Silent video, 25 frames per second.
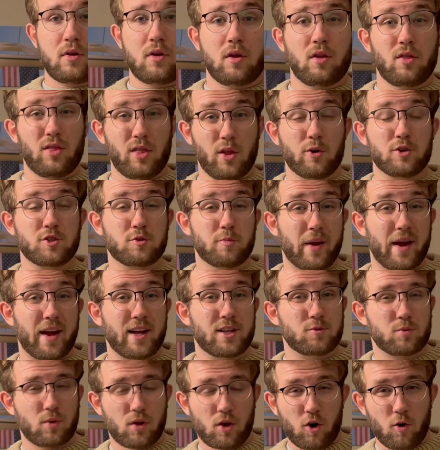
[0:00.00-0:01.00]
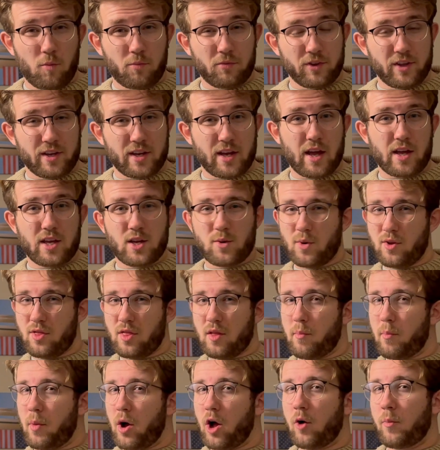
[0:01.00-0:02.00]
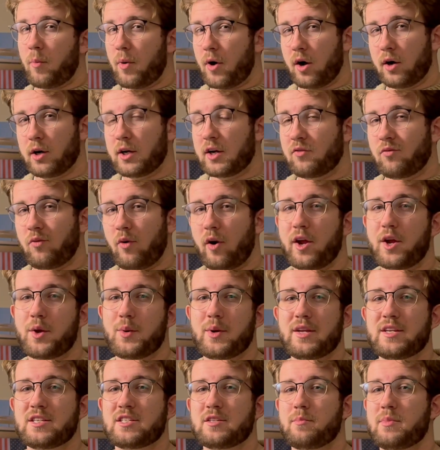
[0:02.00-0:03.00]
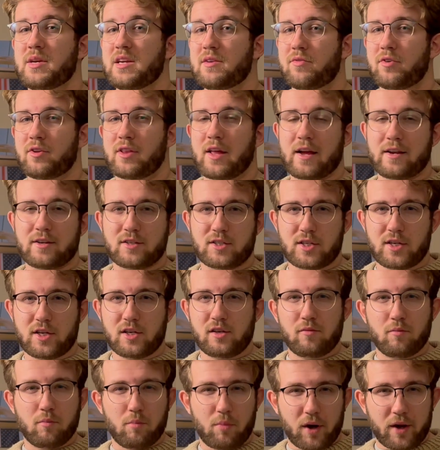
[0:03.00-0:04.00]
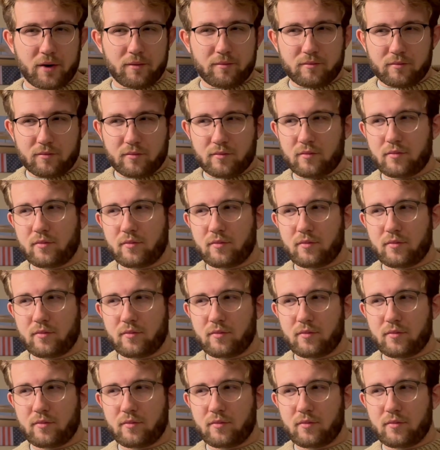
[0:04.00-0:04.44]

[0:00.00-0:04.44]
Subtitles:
Those bands will hopefully get you in the ballpark of where you need to be for that tea, but